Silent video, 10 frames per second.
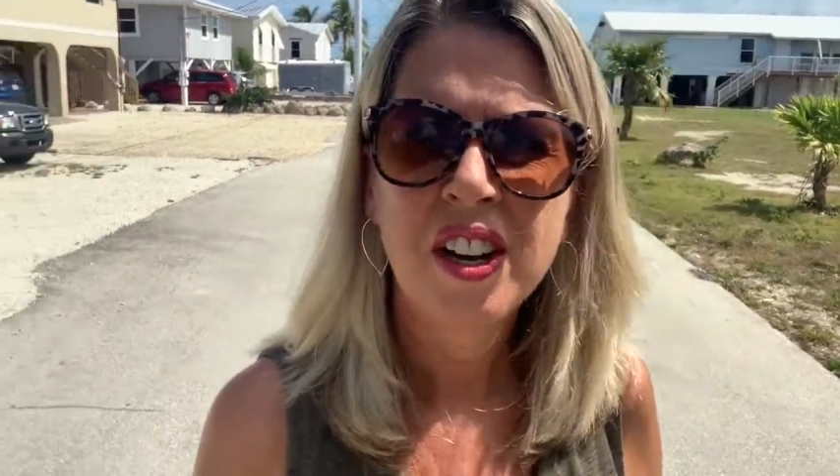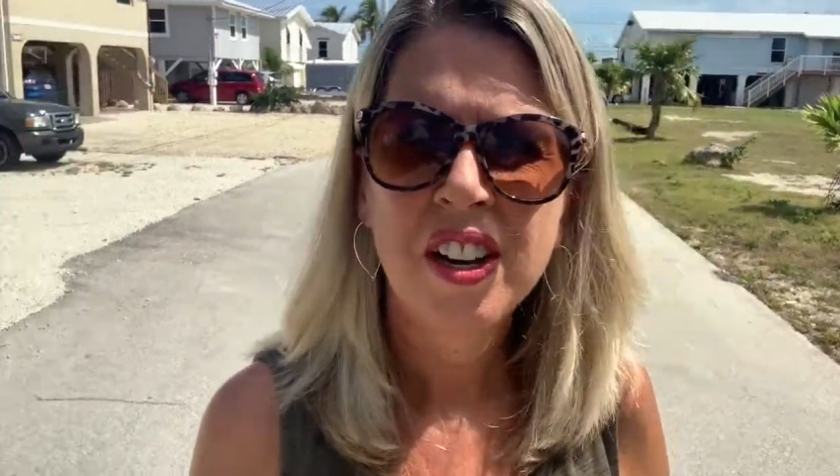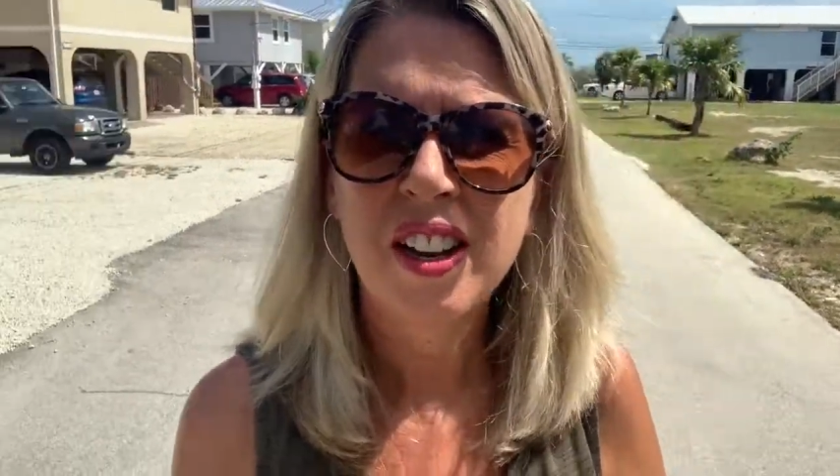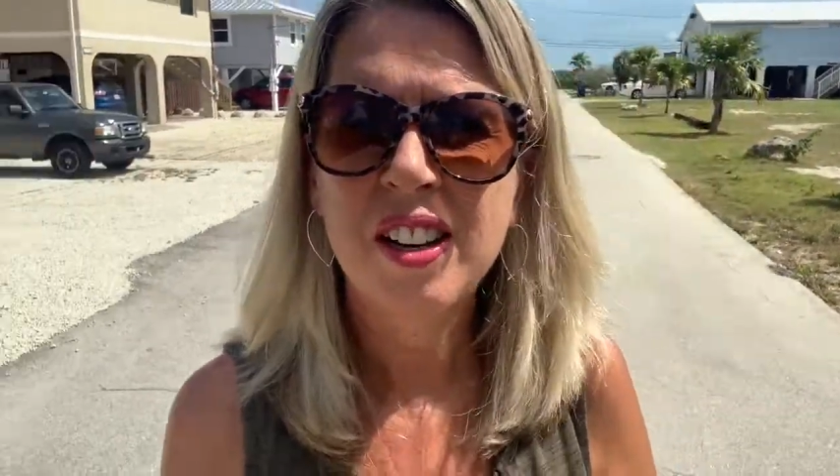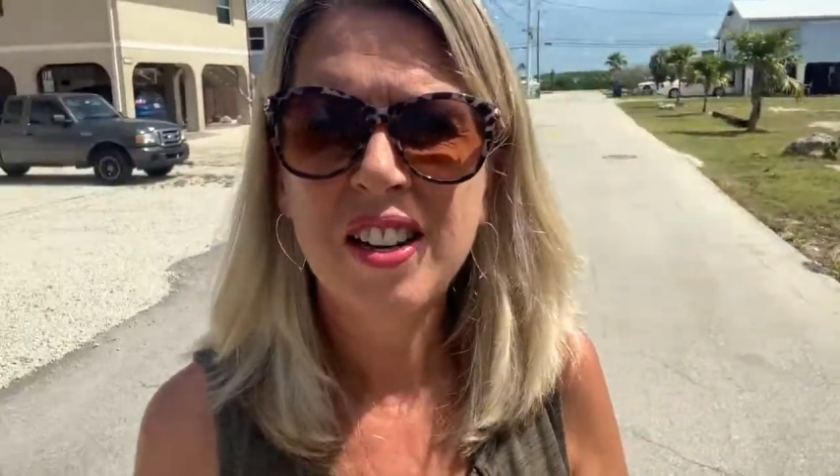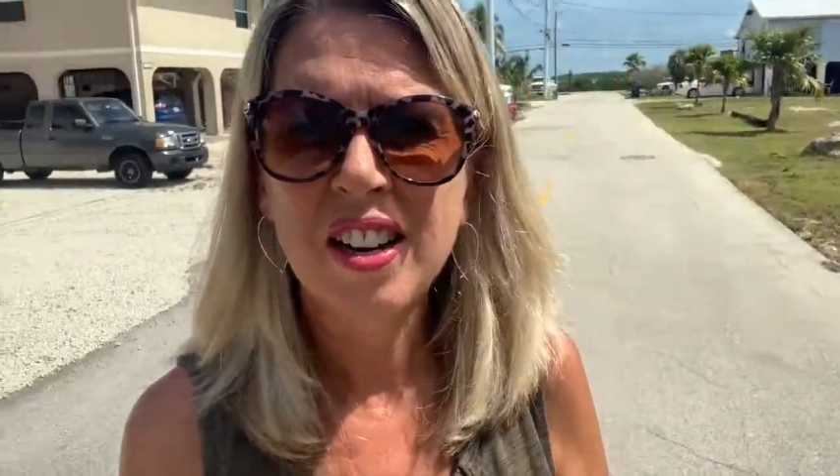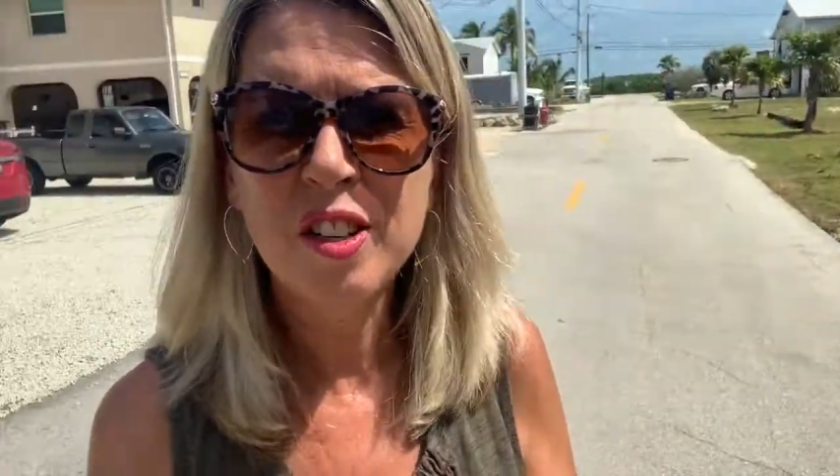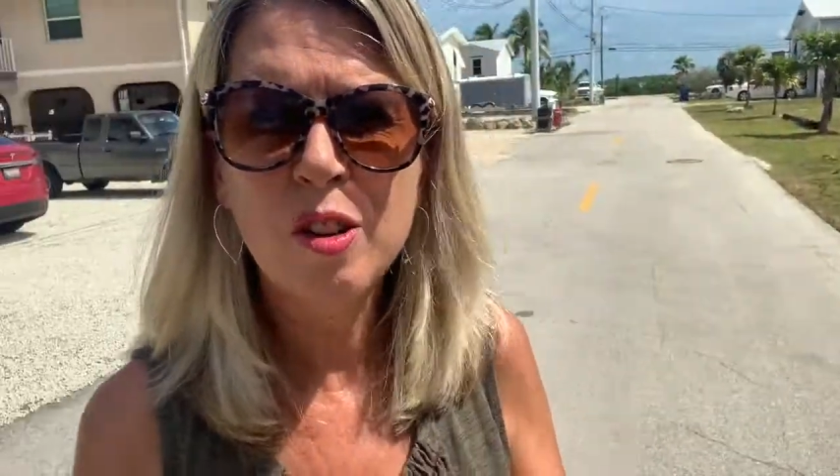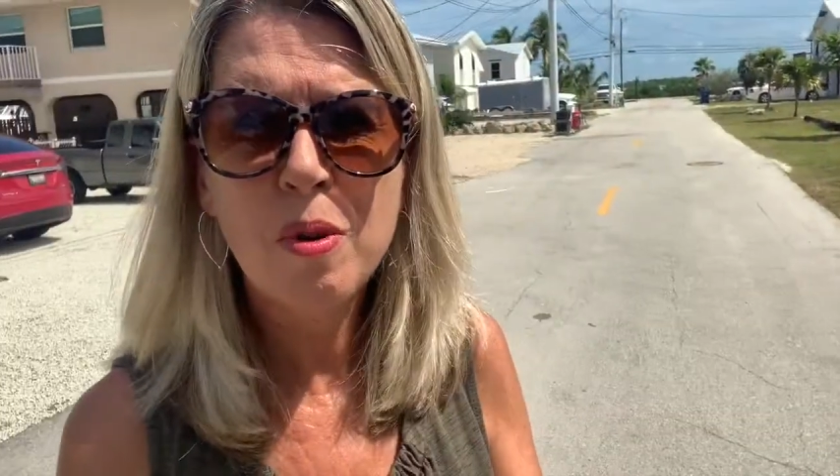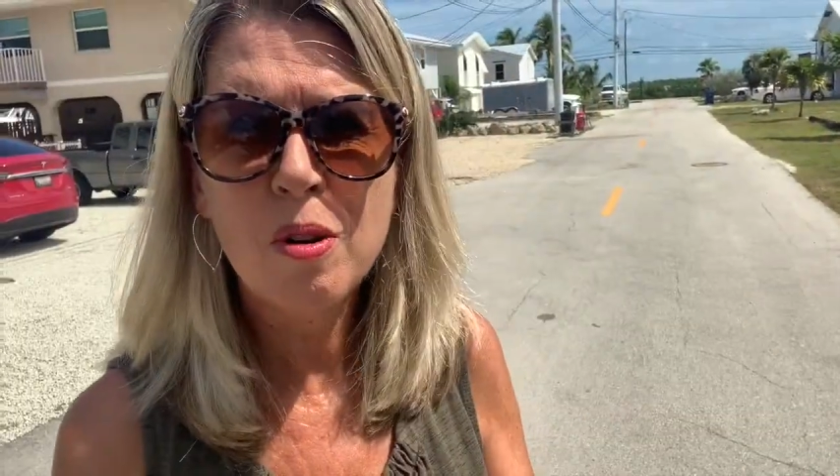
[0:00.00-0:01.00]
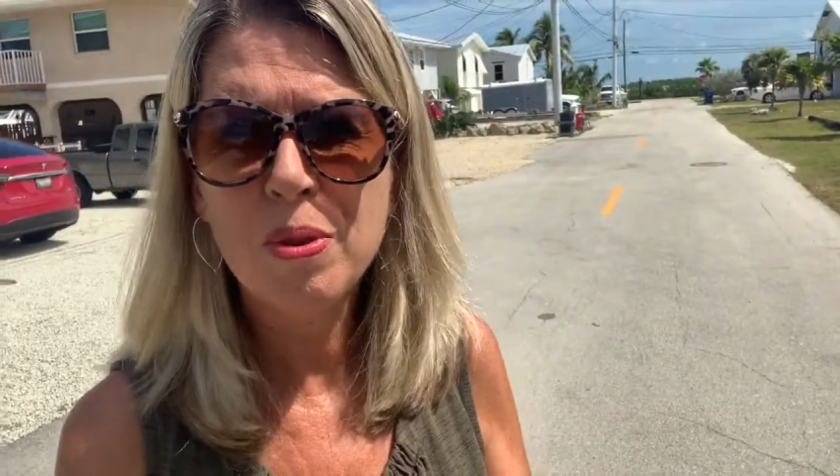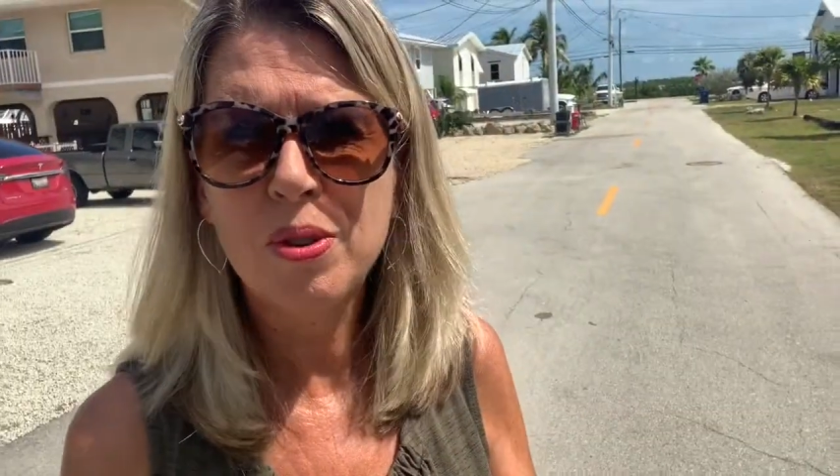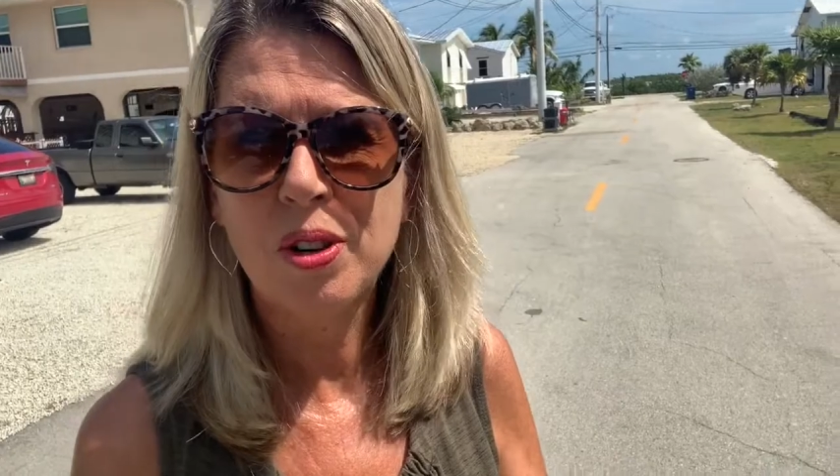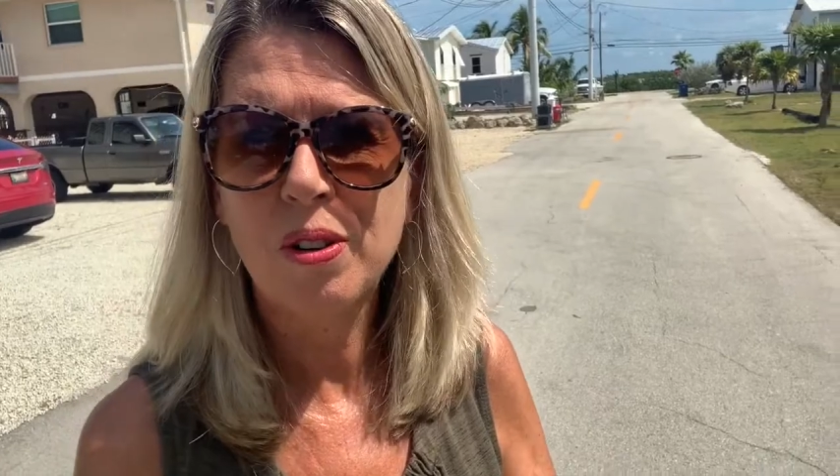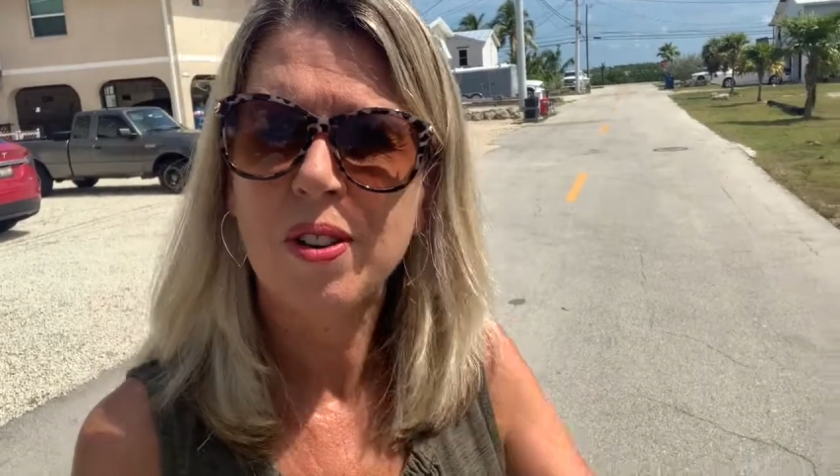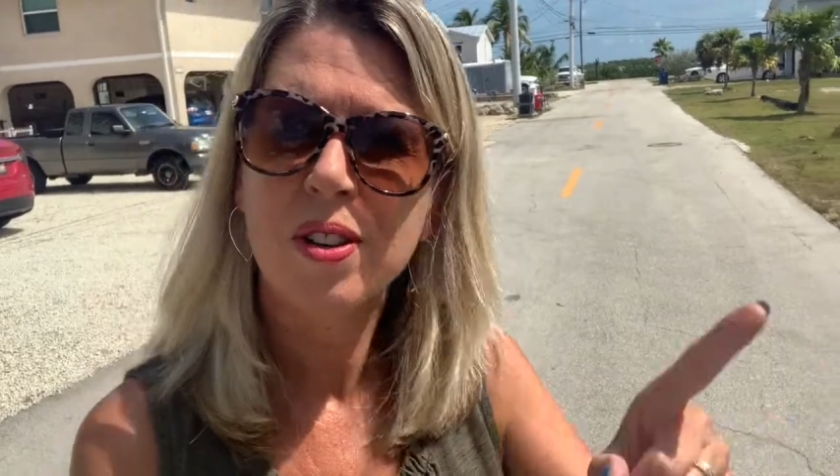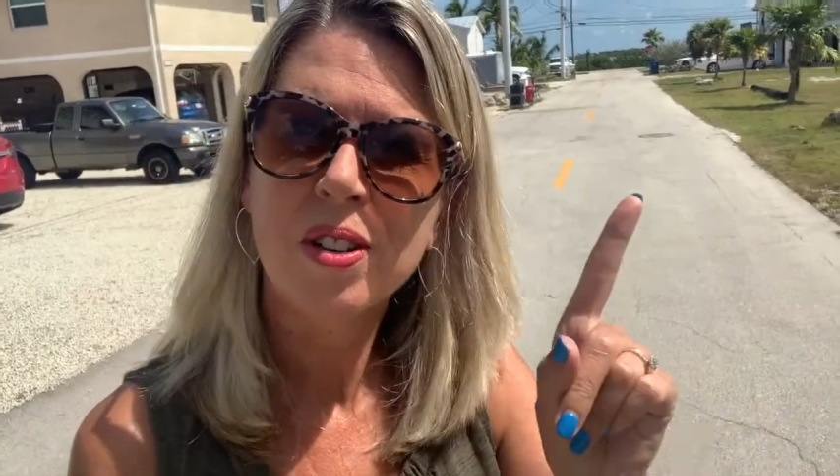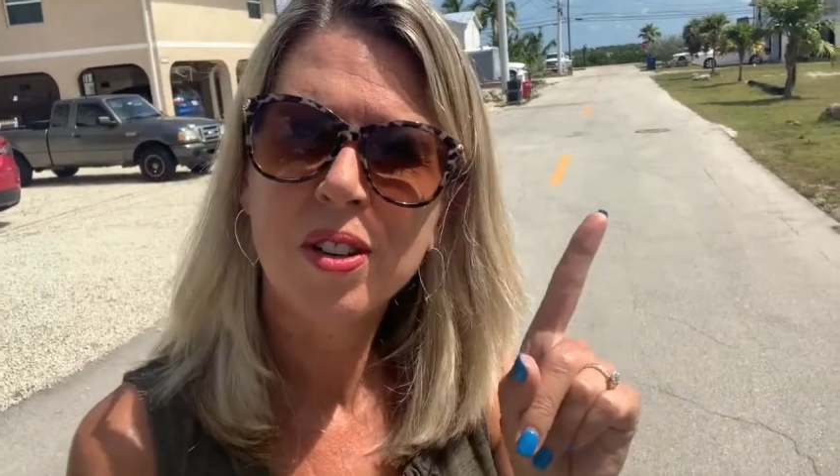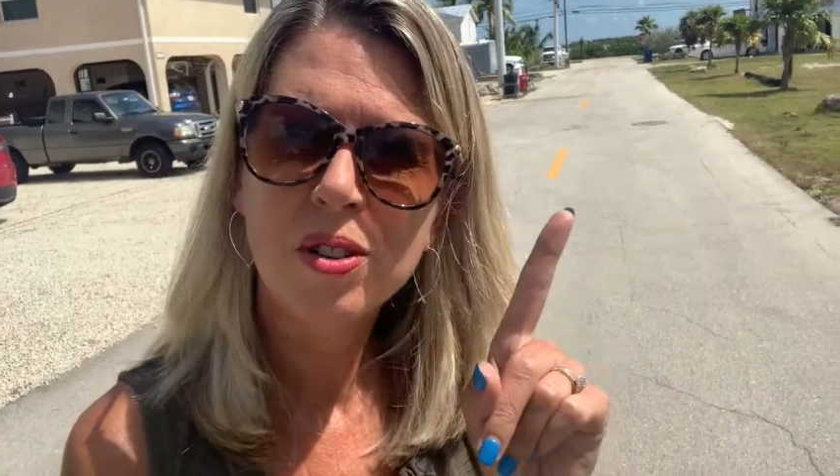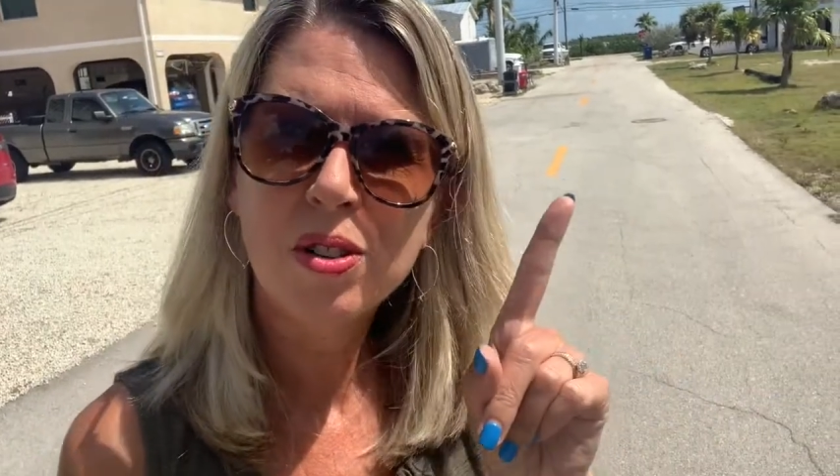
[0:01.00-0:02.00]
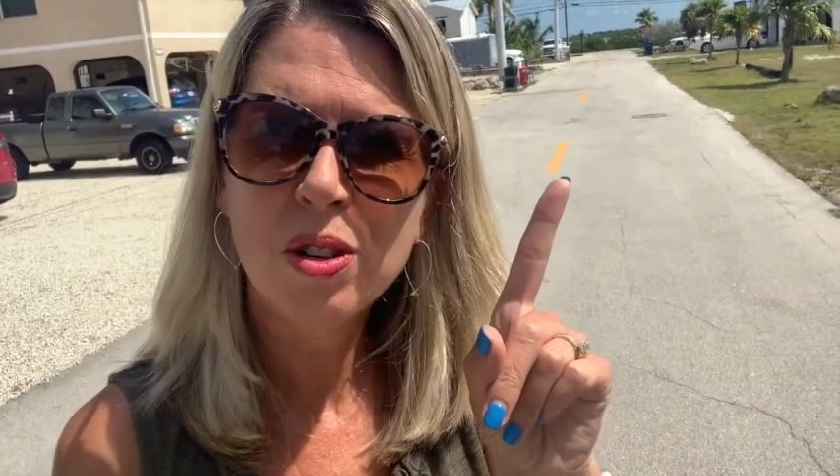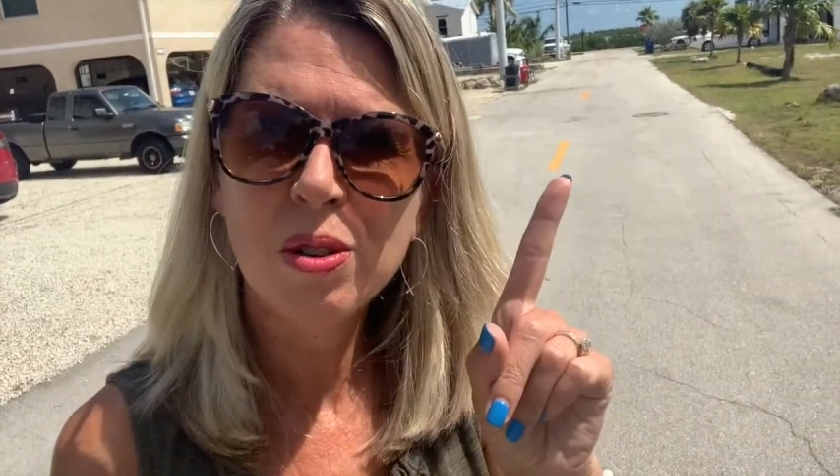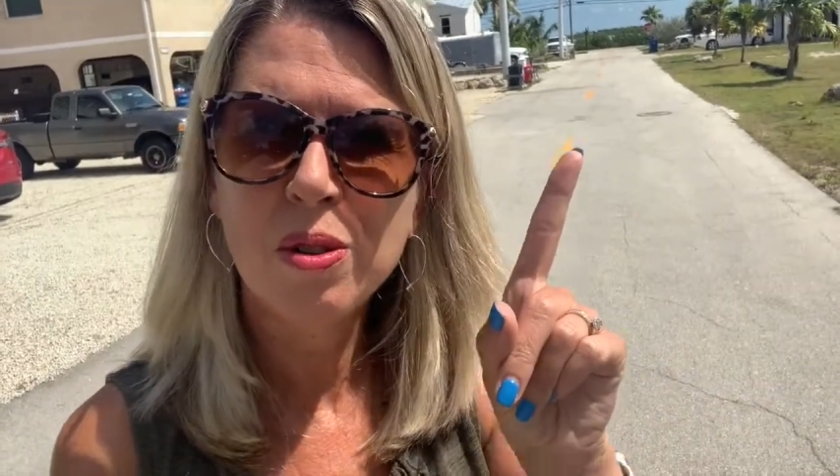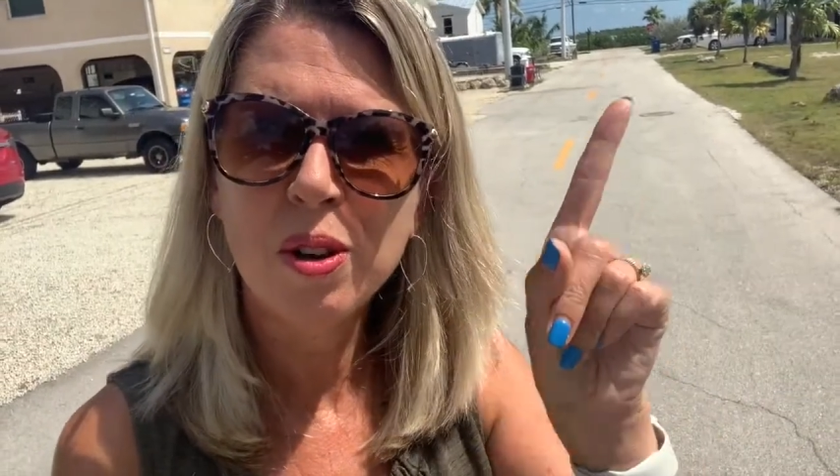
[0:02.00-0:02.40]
that Tesla Mobile Service is soon